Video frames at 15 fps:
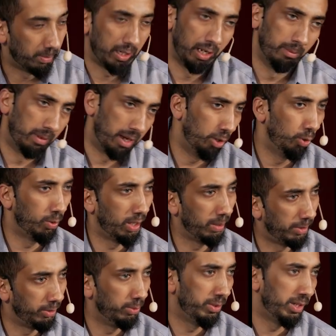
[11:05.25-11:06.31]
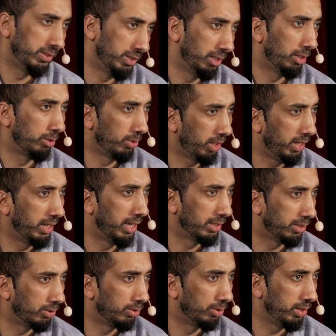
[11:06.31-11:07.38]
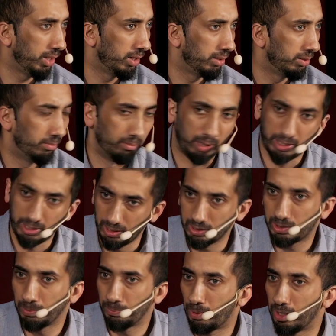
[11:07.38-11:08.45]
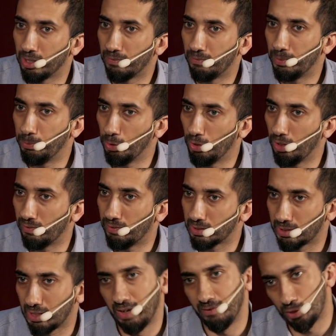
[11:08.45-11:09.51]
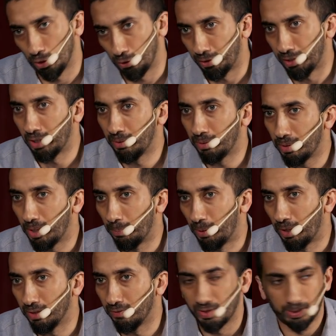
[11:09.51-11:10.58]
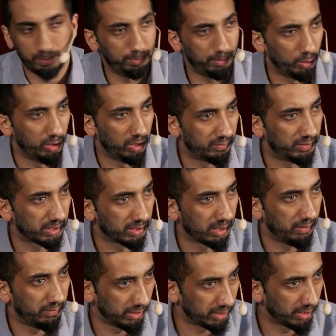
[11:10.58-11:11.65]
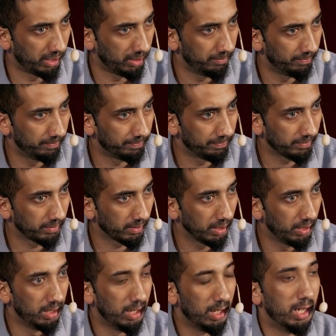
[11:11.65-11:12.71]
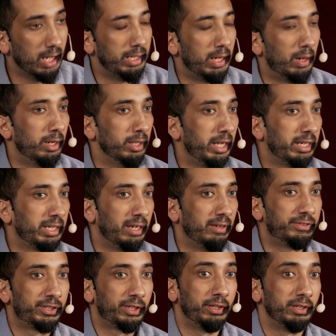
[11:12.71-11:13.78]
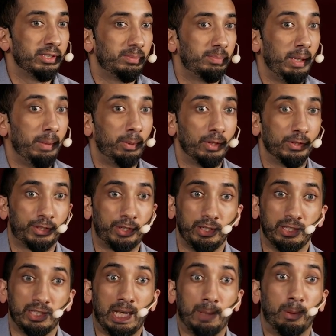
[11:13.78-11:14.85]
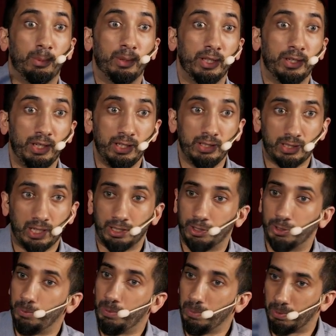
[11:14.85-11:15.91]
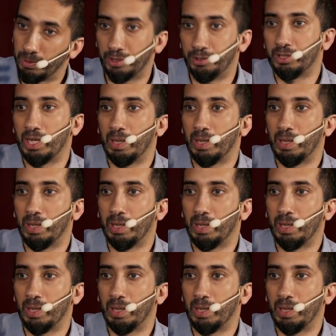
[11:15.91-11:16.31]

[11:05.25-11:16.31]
But al-malu wal-banuna zinatul hayat al-dunya. Money is a part of the beauty of this life. Children are a part of the beauty of this life, isn't it? Now Allah gives certain people certain capabilities and other people other